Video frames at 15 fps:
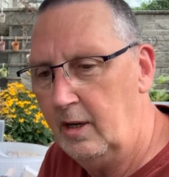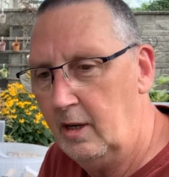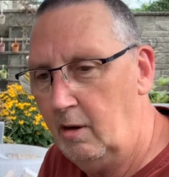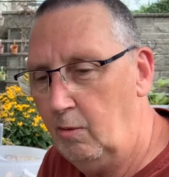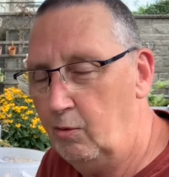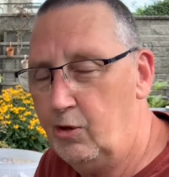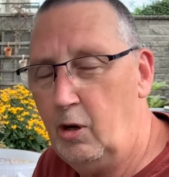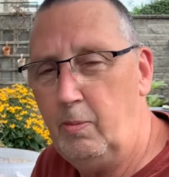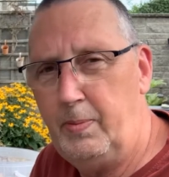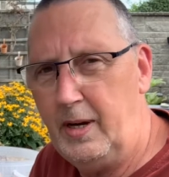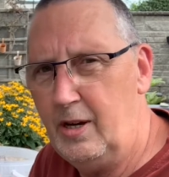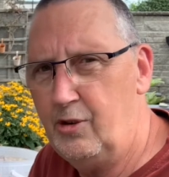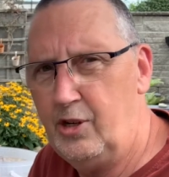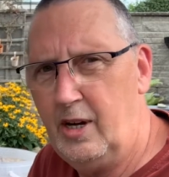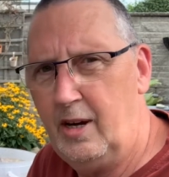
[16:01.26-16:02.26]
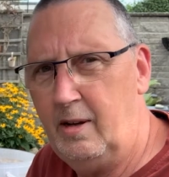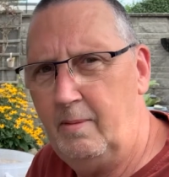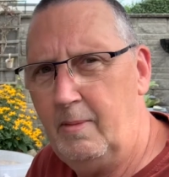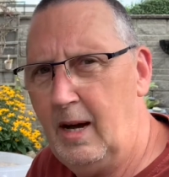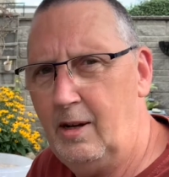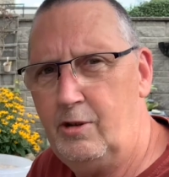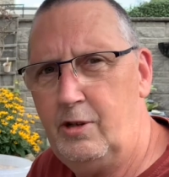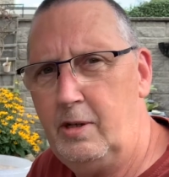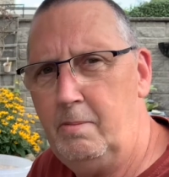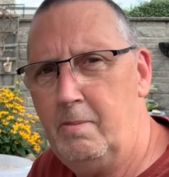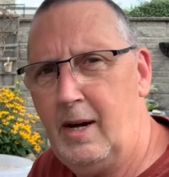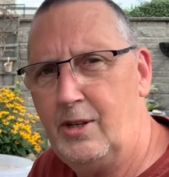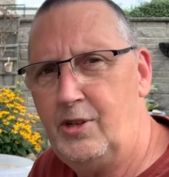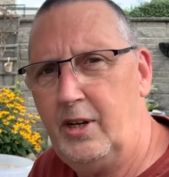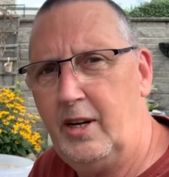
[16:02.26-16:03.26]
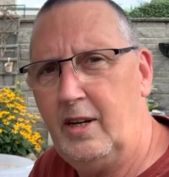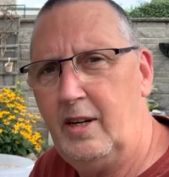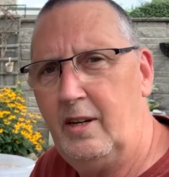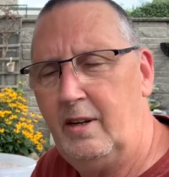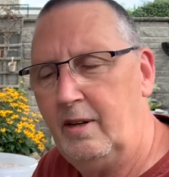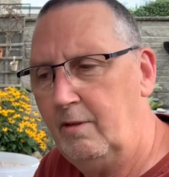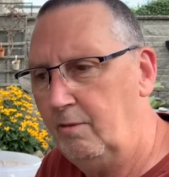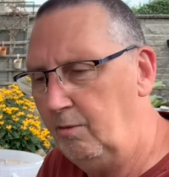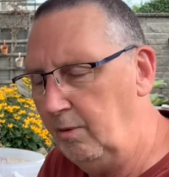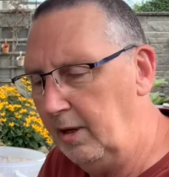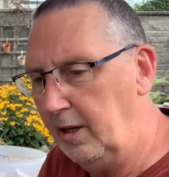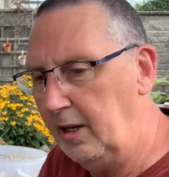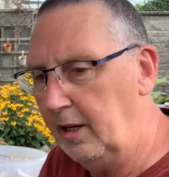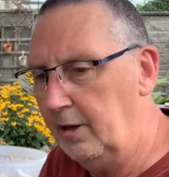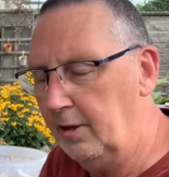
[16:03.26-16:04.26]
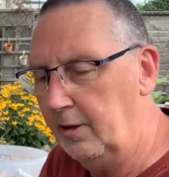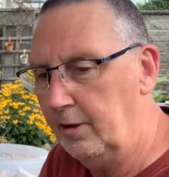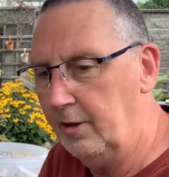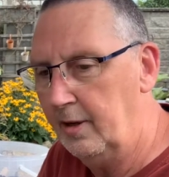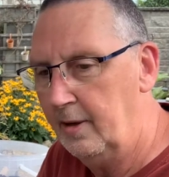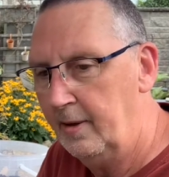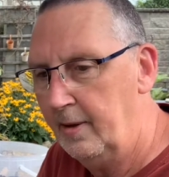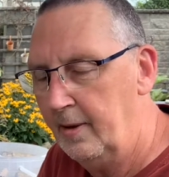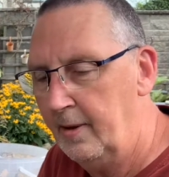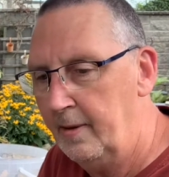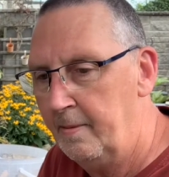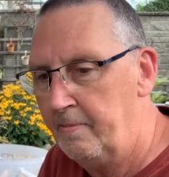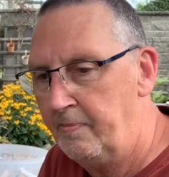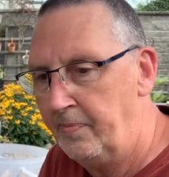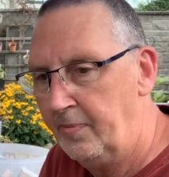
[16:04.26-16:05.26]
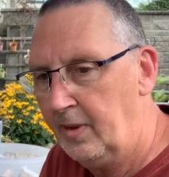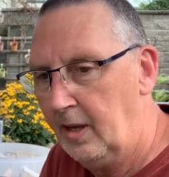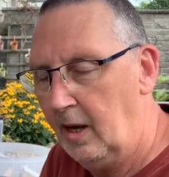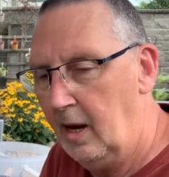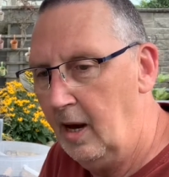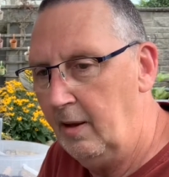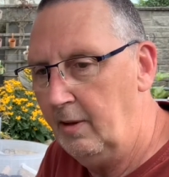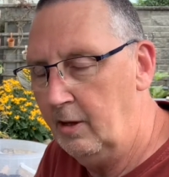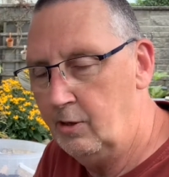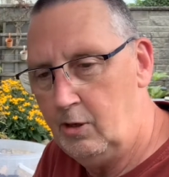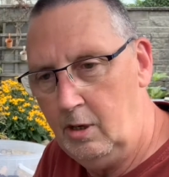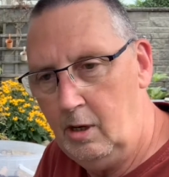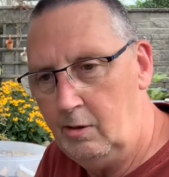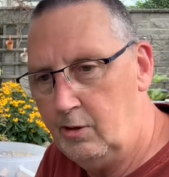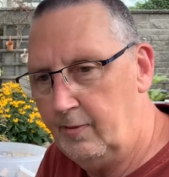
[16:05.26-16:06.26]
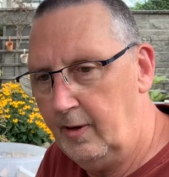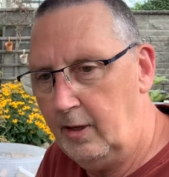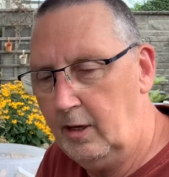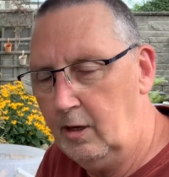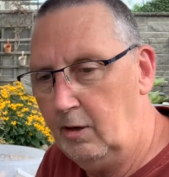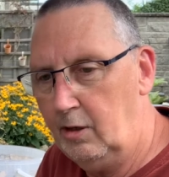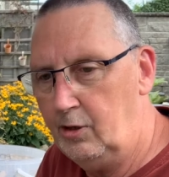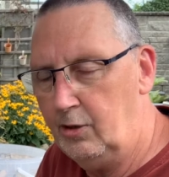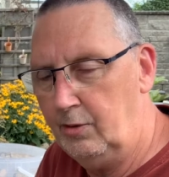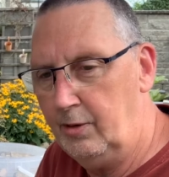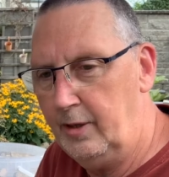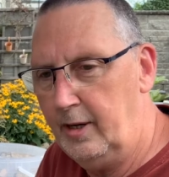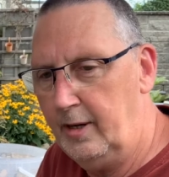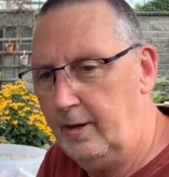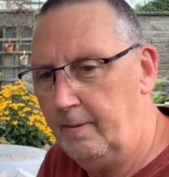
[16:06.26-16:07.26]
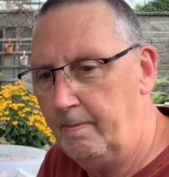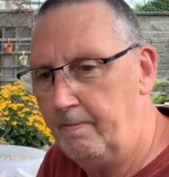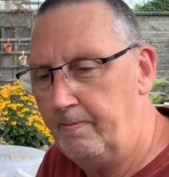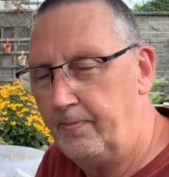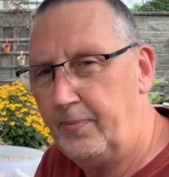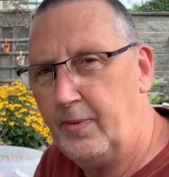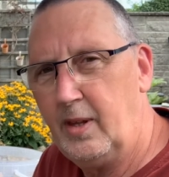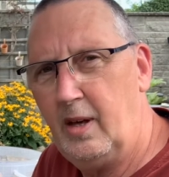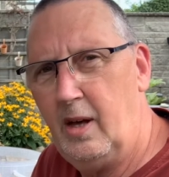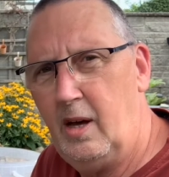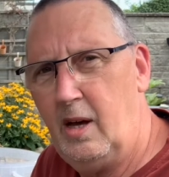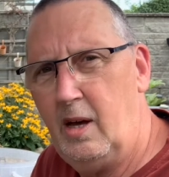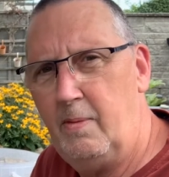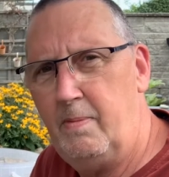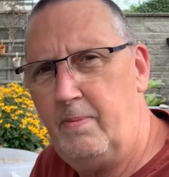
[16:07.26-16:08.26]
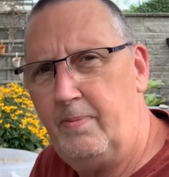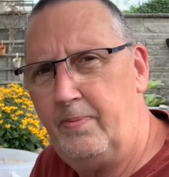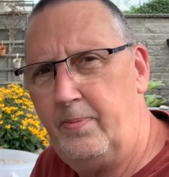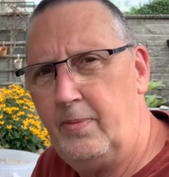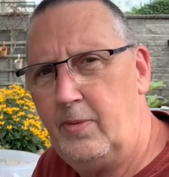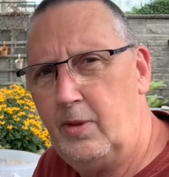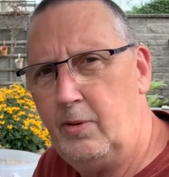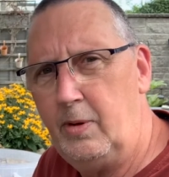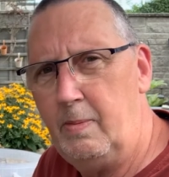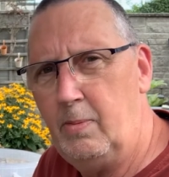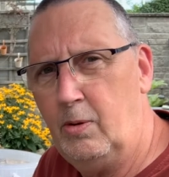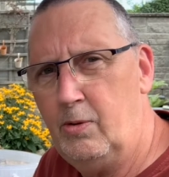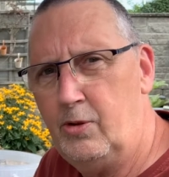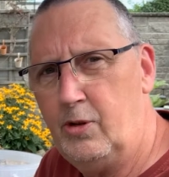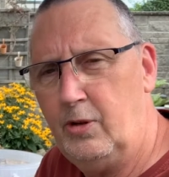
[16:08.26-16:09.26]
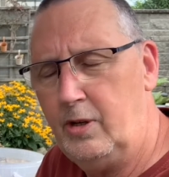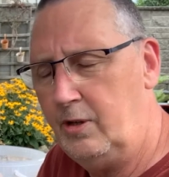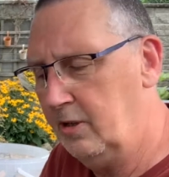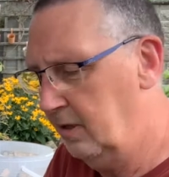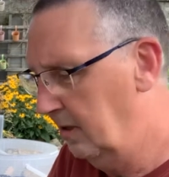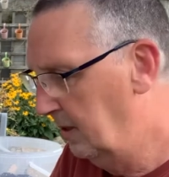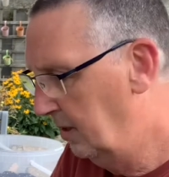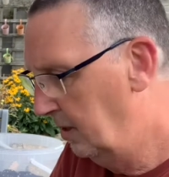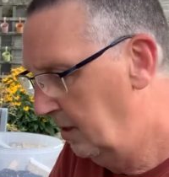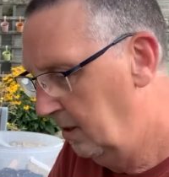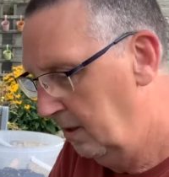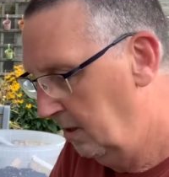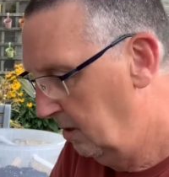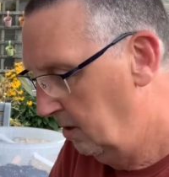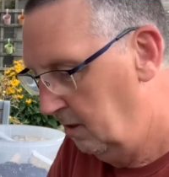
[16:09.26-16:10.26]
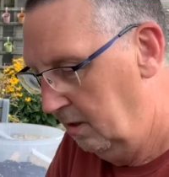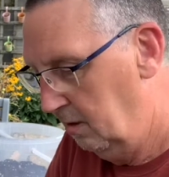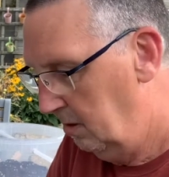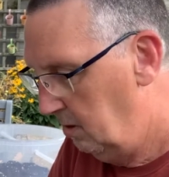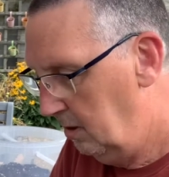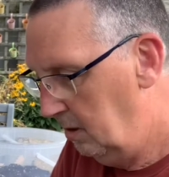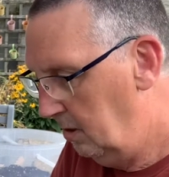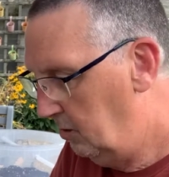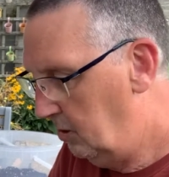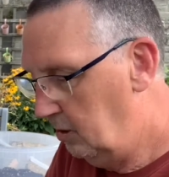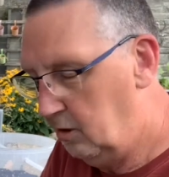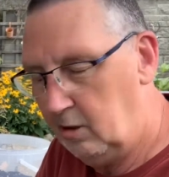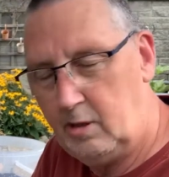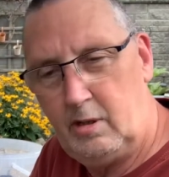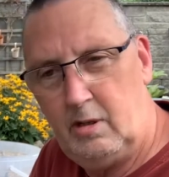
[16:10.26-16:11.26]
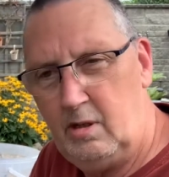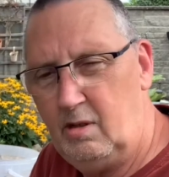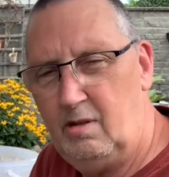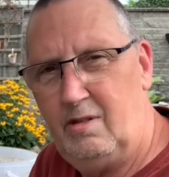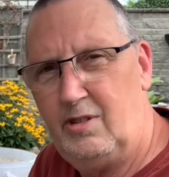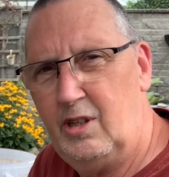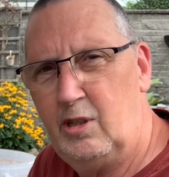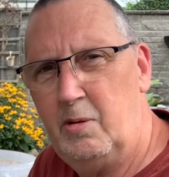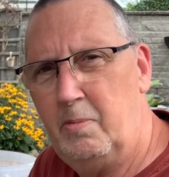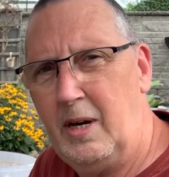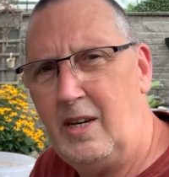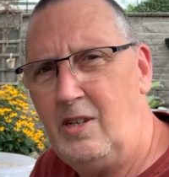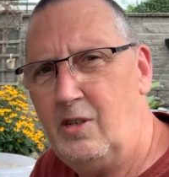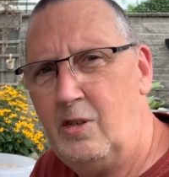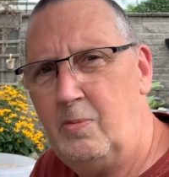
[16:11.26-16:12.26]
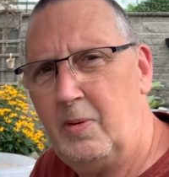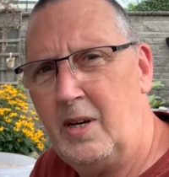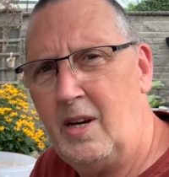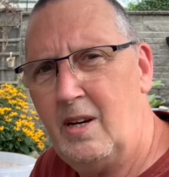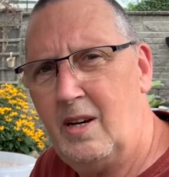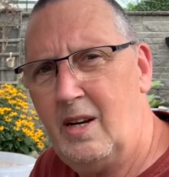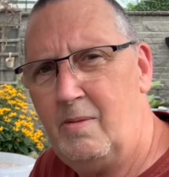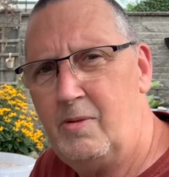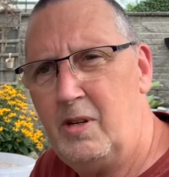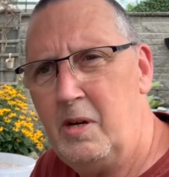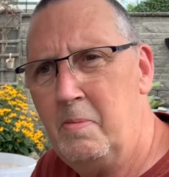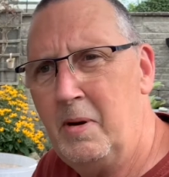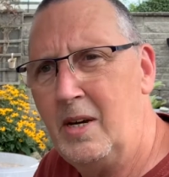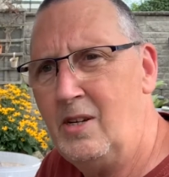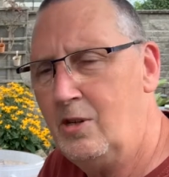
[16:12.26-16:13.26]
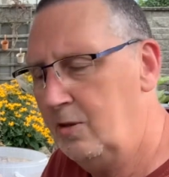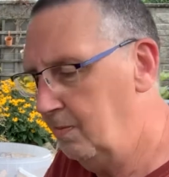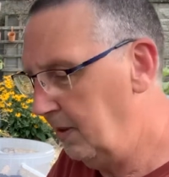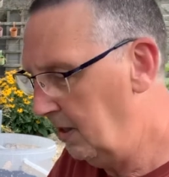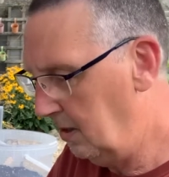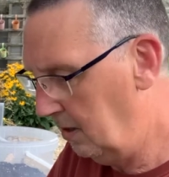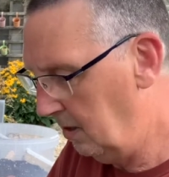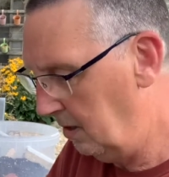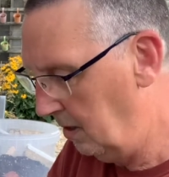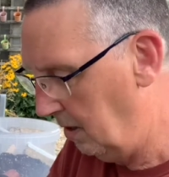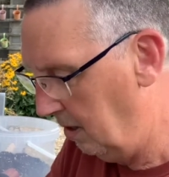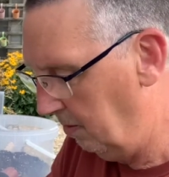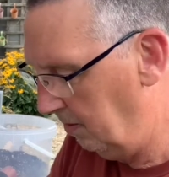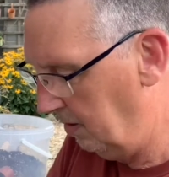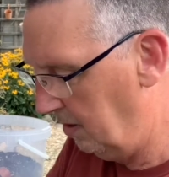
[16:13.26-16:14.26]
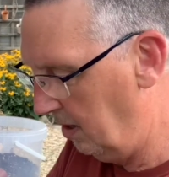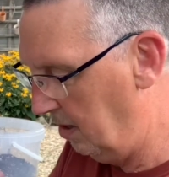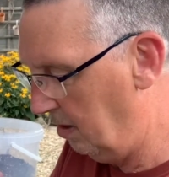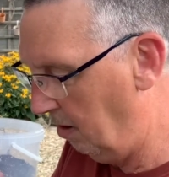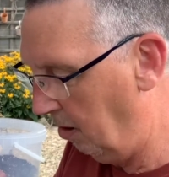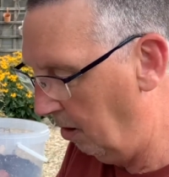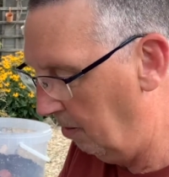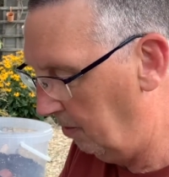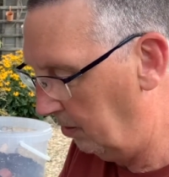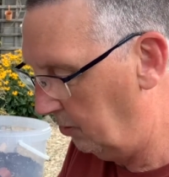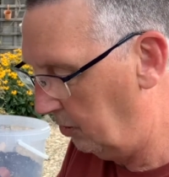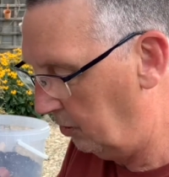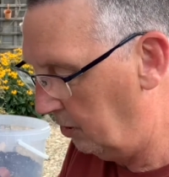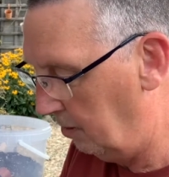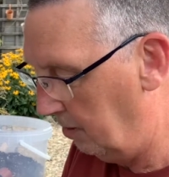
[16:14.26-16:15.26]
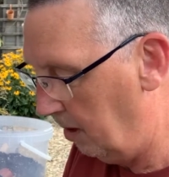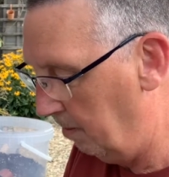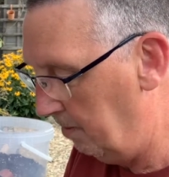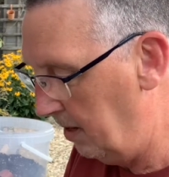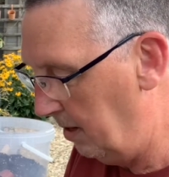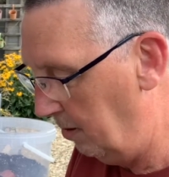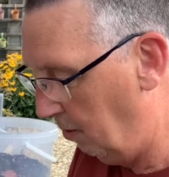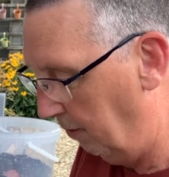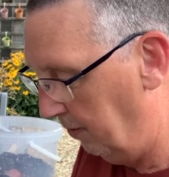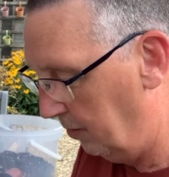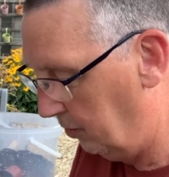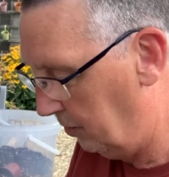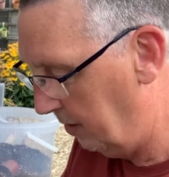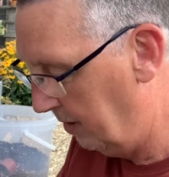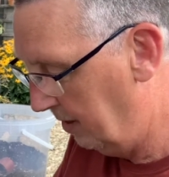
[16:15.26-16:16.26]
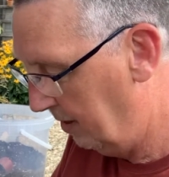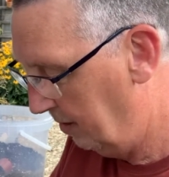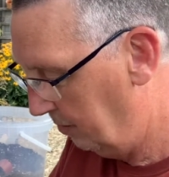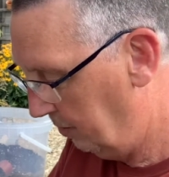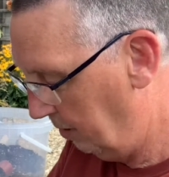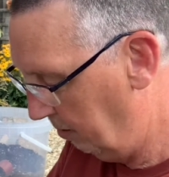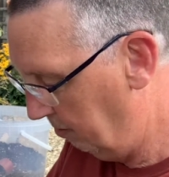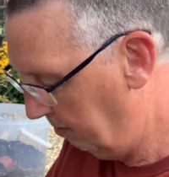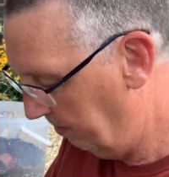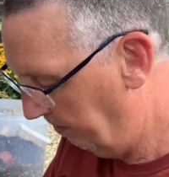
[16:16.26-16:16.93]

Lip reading: Also Peter Chan, absolute magic, really good. And there's loads of other guys on there doing bonsais. It just amazes me, absolutely amazes me, you know, and I'm just a mere novice, so,